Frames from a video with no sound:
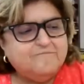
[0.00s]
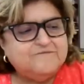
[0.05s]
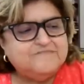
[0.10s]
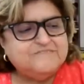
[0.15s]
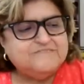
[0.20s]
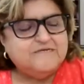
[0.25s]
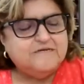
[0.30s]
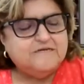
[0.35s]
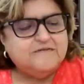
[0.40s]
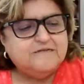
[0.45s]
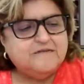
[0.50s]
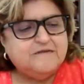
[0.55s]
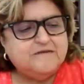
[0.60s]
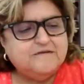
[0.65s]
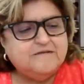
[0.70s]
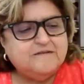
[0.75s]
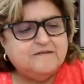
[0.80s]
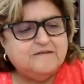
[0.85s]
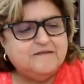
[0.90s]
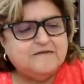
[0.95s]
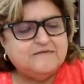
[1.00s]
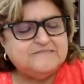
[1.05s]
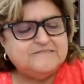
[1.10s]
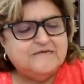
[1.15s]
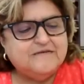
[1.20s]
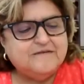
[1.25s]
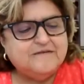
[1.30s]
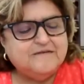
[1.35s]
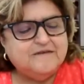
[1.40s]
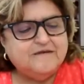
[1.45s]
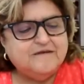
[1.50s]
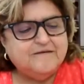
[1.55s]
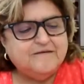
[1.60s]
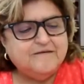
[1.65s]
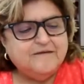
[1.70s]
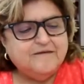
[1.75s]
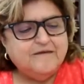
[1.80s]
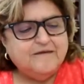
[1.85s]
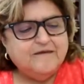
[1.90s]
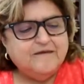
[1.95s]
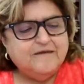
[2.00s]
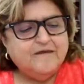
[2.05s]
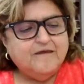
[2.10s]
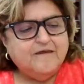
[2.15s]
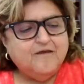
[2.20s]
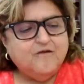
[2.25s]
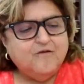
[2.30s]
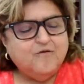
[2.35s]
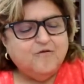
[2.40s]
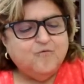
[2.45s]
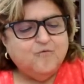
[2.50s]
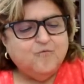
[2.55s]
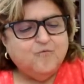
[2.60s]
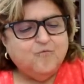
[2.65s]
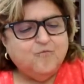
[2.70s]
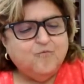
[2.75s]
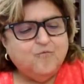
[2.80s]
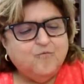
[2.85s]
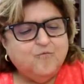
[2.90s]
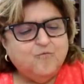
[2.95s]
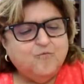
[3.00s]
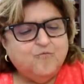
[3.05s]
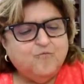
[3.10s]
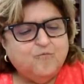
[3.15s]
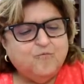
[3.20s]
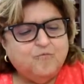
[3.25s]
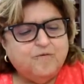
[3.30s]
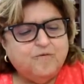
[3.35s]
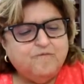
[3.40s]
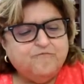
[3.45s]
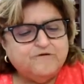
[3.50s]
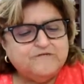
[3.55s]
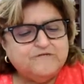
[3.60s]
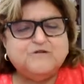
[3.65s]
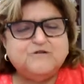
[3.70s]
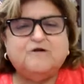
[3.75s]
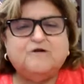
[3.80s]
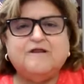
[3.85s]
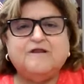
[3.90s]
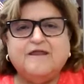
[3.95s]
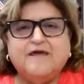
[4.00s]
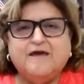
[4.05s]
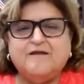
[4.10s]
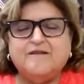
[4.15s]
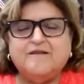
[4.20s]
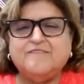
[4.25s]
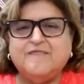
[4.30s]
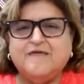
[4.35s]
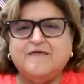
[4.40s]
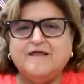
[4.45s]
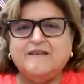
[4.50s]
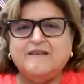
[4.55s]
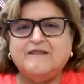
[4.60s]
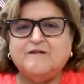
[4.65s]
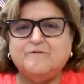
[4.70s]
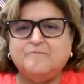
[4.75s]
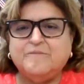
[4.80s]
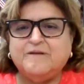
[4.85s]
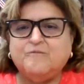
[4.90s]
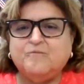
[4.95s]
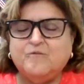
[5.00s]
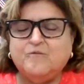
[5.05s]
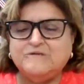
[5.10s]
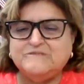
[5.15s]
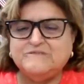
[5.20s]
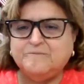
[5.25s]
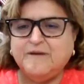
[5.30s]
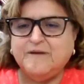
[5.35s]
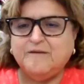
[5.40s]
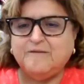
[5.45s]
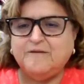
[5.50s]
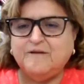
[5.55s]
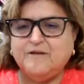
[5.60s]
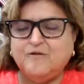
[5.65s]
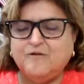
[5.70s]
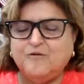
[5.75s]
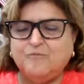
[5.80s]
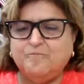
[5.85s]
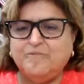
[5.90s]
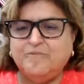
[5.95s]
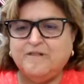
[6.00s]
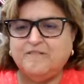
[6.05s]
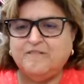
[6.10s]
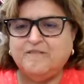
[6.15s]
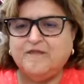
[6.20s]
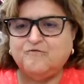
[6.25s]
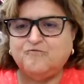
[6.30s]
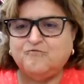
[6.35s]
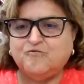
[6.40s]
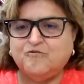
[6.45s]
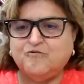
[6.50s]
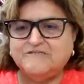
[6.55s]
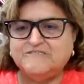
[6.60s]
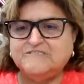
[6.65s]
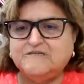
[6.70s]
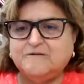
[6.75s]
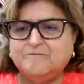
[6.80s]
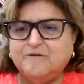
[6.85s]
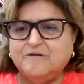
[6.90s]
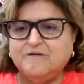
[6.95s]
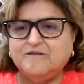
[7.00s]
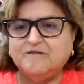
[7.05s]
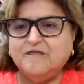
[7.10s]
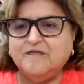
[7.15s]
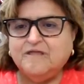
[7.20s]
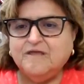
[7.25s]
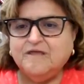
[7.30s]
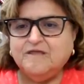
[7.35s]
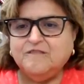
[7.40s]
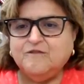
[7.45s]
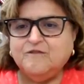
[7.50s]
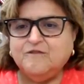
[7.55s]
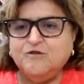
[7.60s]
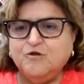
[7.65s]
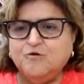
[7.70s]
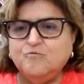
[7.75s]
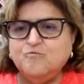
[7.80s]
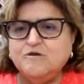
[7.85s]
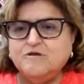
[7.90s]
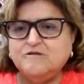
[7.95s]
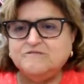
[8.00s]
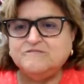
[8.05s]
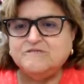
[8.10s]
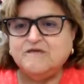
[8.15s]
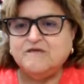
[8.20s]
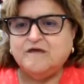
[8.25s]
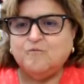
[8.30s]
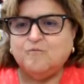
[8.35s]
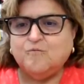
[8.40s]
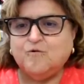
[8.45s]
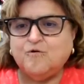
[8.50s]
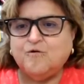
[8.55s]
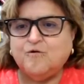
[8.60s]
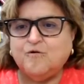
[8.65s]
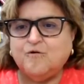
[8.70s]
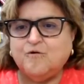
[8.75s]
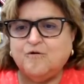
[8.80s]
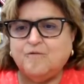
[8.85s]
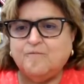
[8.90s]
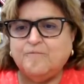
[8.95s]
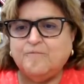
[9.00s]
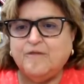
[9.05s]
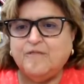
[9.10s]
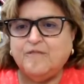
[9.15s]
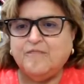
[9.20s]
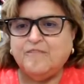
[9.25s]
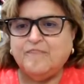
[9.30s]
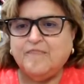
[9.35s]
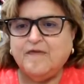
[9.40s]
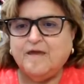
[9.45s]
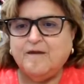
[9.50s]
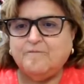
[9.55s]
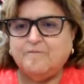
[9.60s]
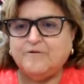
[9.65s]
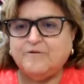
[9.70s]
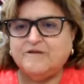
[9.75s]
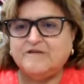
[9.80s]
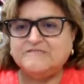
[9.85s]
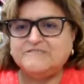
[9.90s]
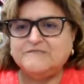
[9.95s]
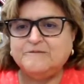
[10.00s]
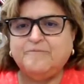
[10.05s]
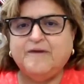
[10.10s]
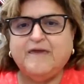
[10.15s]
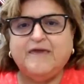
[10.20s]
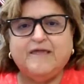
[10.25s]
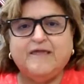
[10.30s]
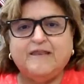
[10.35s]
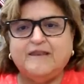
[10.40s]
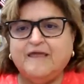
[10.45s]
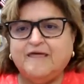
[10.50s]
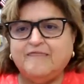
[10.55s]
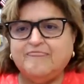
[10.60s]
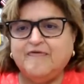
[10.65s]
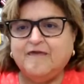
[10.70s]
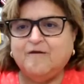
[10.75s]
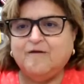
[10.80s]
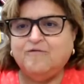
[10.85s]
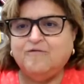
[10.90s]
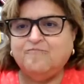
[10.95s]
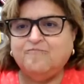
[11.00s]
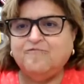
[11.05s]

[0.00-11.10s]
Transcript: I'm seeing, like I said, when we first started out, I think a little bit was about, building trust among the unions that were participating. I think